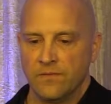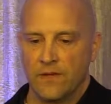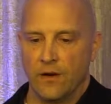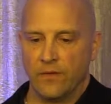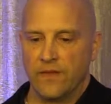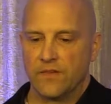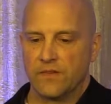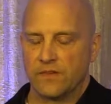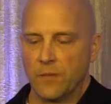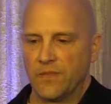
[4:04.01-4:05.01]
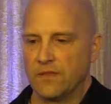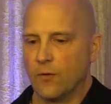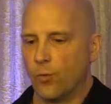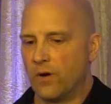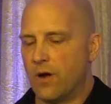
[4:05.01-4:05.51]
and this is something
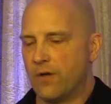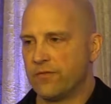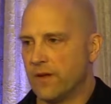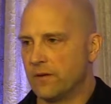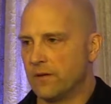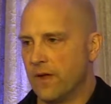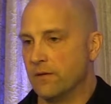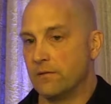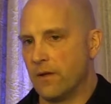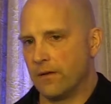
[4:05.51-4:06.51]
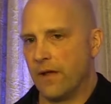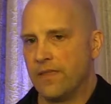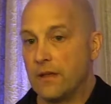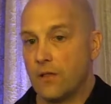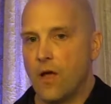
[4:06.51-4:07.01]
that we're often, and I
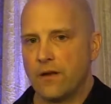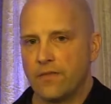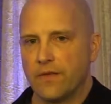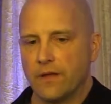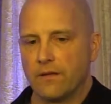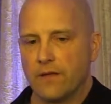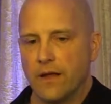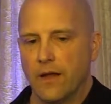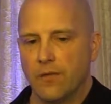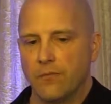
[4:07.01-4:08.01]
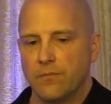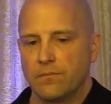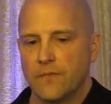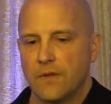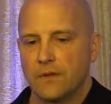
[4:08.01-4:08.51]
think a lot of
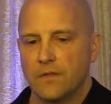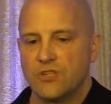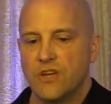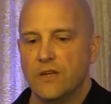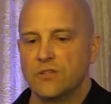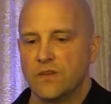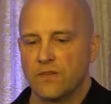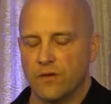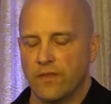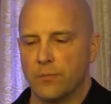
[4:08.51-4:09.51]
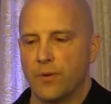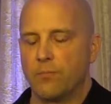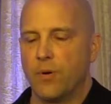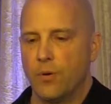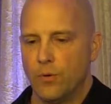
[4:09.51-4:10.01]
the changes or the
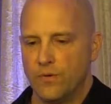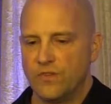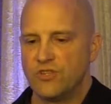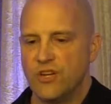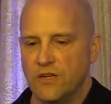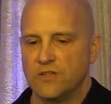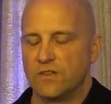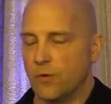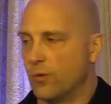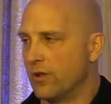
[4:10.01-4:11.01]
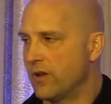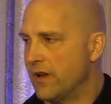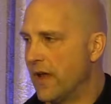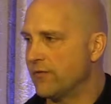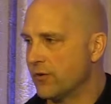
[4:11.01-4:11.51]
proposed changes that we're
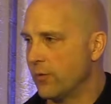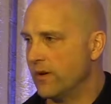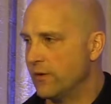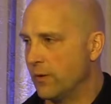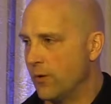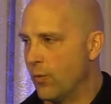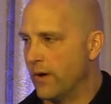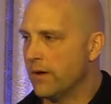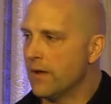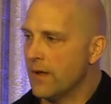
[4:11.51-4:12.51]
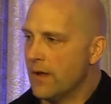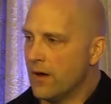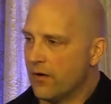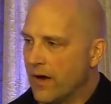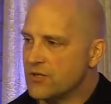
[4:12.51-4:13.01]
looking at for 2021
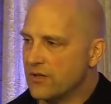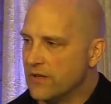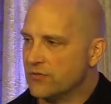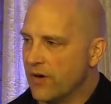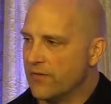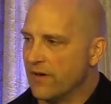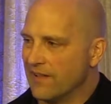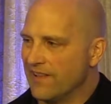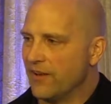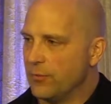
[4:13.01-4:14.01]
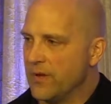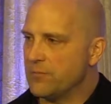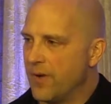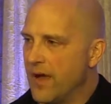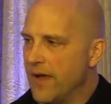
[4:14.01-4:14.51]
are actually driven a little
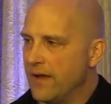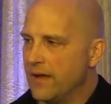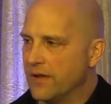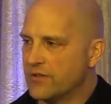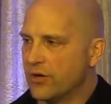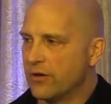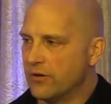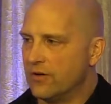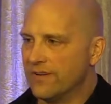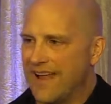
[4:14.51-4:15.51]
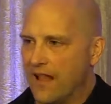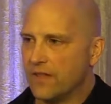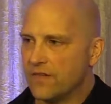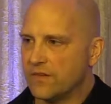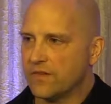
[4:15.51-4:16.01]
bit by internal
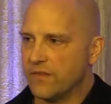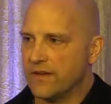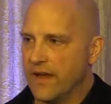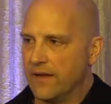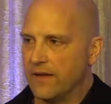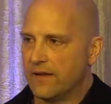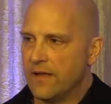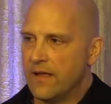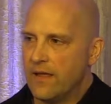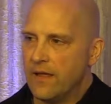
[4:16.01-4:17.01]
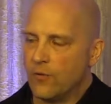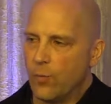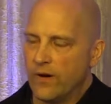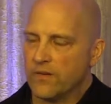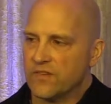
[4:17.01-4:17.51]
analysis of the data and
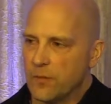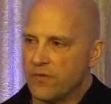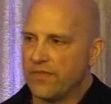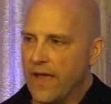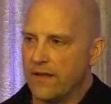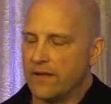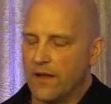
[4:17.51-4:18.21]
where some of that,